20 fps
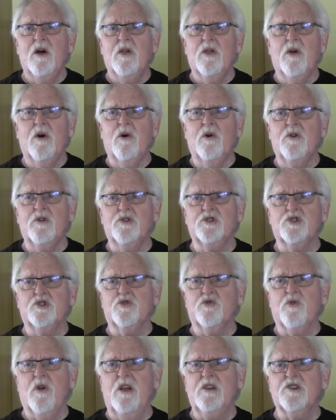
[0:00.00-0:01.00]
though
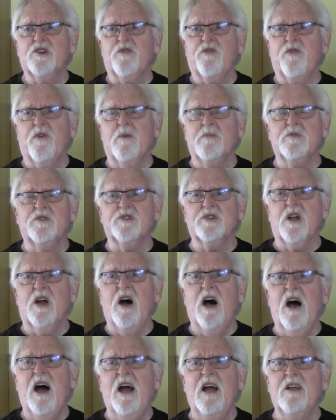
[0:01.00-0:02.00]
stretched from
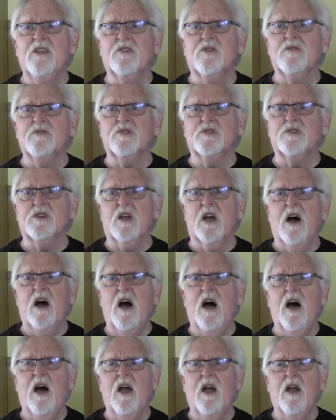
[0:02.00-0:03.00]
sky to
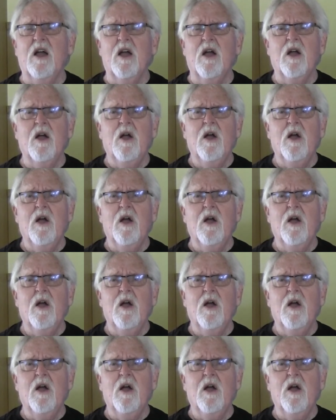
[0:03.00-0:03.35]
sky.